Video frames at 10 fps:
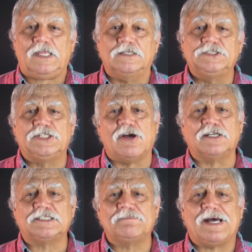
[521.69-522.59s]
she
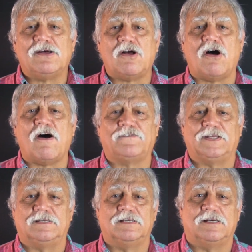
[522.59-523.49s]
talks about
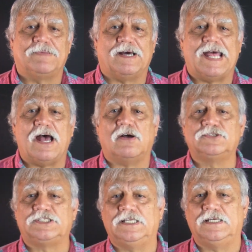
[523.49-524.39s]
often about how
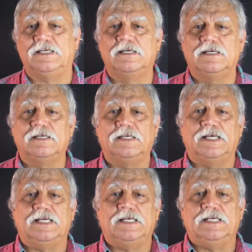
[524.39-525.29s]
she
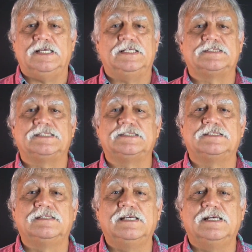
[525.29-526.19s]

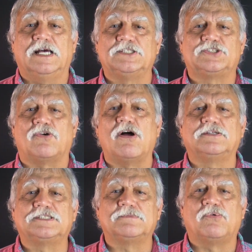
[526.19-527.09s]
is a
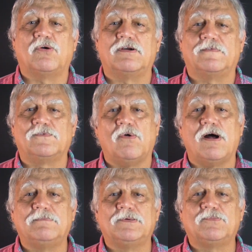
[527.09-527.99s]
strong supporter of
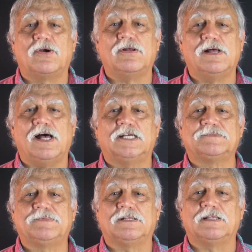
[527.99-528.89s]
Guam Memorial
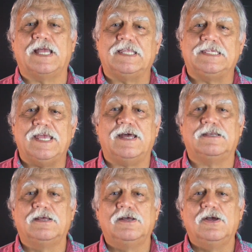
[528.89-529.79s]
Hospital, and yet
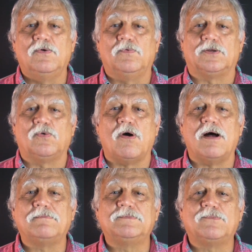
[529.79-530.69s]
when
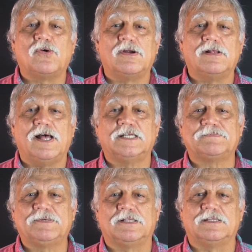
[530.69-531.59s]
Guam Memorial
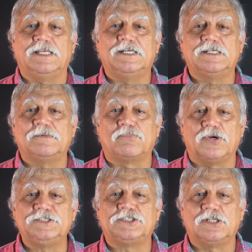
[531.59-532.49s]
Hospital needed a
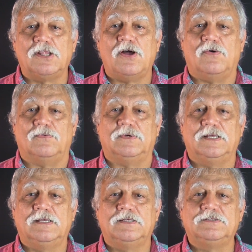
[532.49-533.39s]
bridge loan
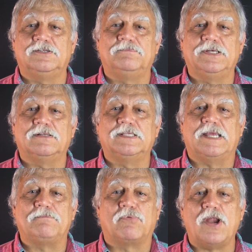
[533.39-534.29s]
to build
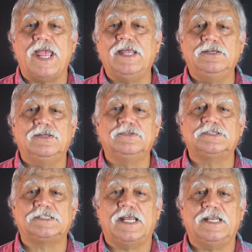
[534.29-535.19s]
a brand new
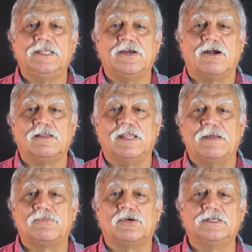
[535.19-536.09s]
state-of-the-art
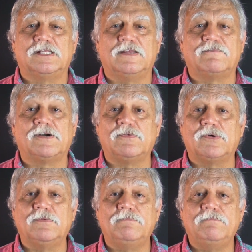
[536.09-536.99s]
labor and delivery
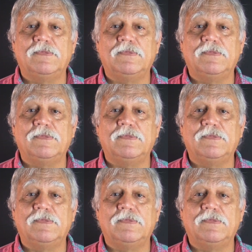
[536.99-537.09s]
room